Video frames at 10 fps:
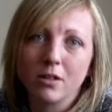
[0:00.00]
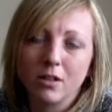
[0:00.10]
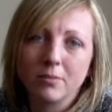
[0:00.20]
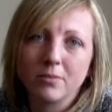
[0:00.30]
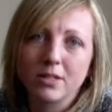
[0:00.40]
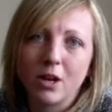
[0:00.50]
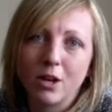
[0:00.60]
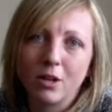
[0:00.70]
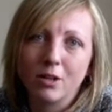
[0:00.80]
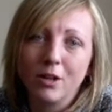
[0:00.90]
comes
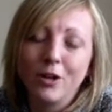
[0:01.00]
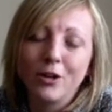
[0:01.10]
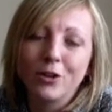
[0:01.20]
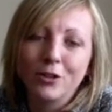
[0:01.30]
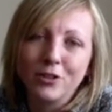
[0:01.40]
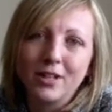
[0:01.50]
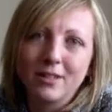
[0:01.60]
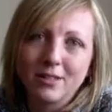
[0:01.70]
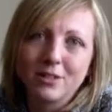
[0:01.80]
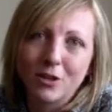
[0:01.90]
our Early
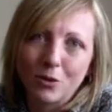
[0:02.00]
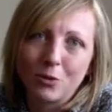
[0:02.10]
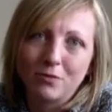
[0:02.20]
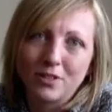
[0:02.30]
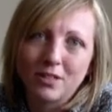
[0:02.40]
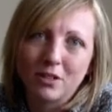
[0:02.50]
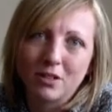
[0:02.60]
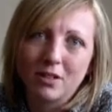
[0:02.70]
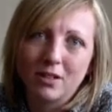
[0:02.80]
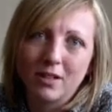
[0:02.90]
Head Start home
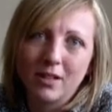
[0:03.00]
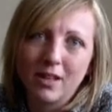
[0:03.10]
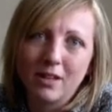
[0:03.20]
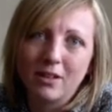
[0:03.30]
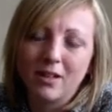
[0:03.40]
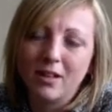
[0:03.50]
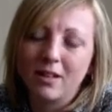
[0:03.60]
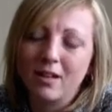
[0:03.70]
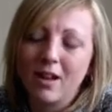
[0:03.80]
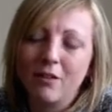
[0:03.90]
visitor. And,
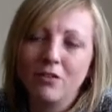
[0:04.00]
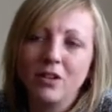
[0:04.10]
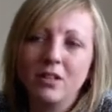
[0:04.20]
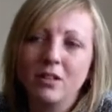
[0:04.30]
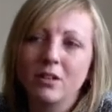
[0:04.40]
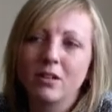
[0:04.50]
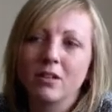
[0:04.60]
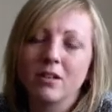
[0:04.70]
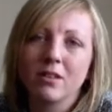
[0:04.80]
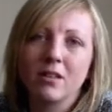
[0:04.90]
and every
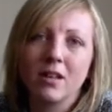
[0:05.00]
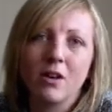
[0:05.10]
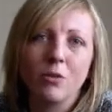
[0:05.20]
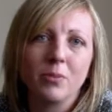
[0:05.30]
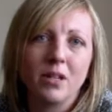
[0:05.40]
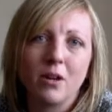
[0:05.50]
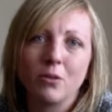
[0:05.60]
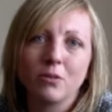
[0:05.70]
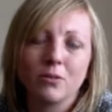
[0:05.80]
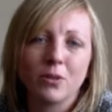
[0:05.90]
year they help me
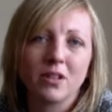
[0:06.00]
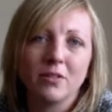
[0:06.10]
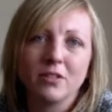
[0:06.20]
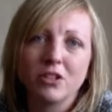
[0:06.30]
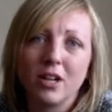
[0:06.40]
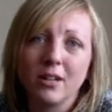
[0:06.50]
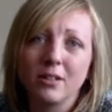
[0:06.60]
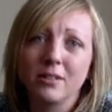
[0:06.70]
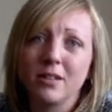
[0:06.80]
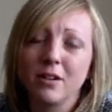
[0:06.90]
out with every
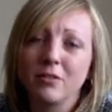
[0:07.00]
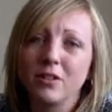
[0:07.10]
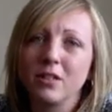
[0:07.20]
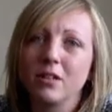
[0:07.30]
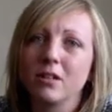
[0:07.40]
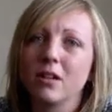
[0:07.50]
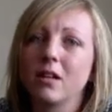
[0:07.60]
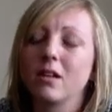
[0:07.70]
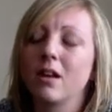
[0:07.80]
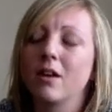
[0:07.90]
child and every year
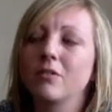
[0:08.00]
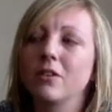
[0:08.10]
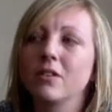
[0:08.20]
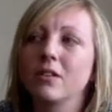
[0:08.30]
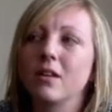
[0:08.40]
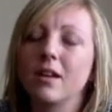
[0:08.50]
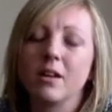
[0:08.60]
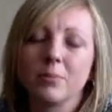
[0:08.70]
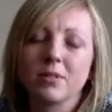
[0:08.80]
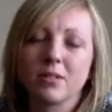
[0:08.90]
and everything that
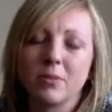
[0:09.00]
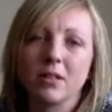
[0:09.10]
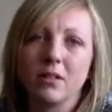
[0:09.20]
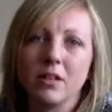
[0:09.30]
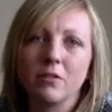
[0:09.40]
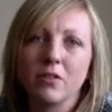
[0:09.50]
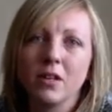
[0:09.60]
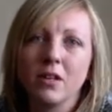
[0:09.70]
happens in my life.